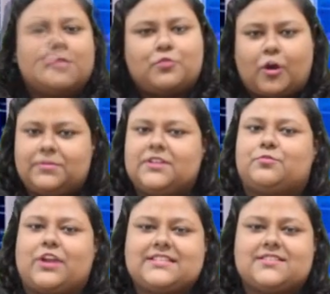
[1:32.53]
Propylene
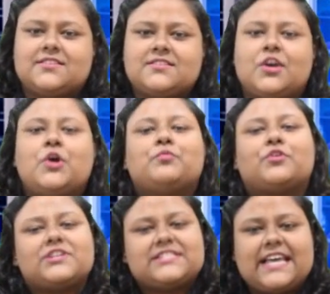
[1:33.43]
prices
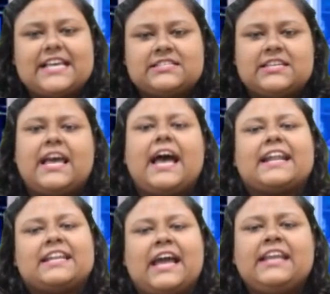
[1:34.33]
were assessed
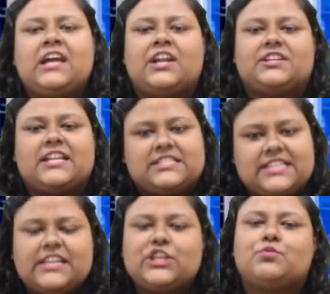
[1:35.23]
at
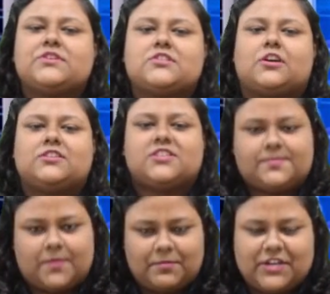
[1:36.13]
$910
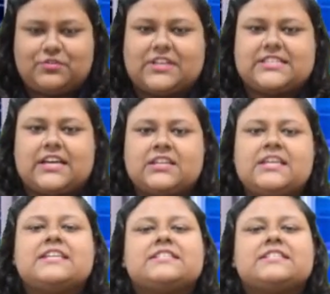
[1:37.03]
per metric ton,